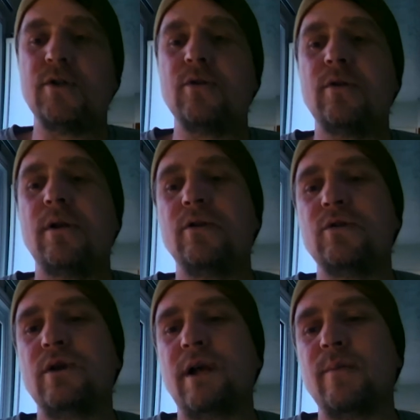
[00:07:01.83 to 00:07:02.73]
I want you to
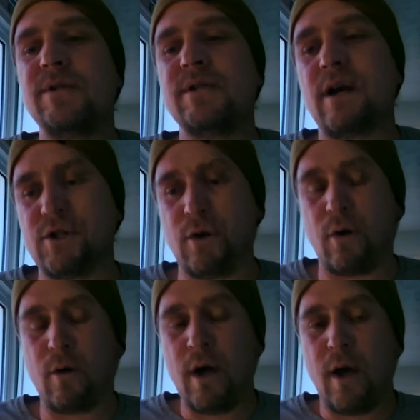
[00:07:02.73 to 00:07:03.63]
do, it like
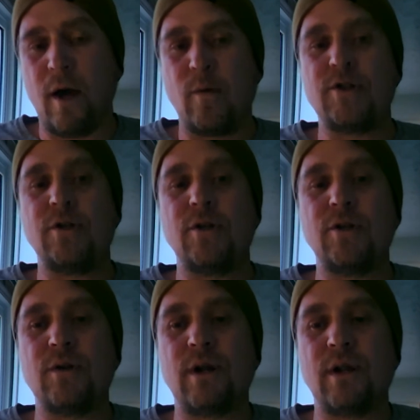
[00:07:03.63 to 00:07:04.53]
Masaccio. I want you
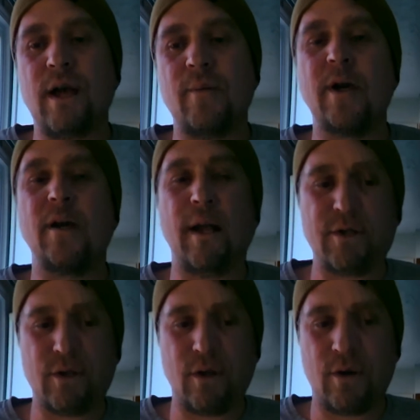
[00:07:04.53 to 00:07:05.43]
to do it like
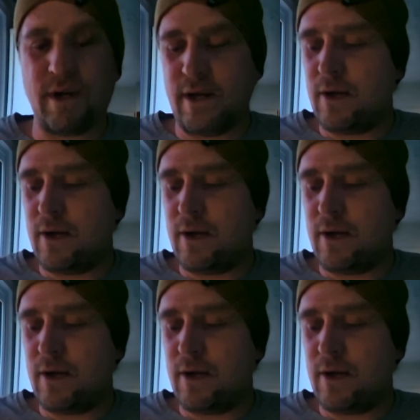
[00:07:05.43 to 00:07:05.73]
Michelangelo."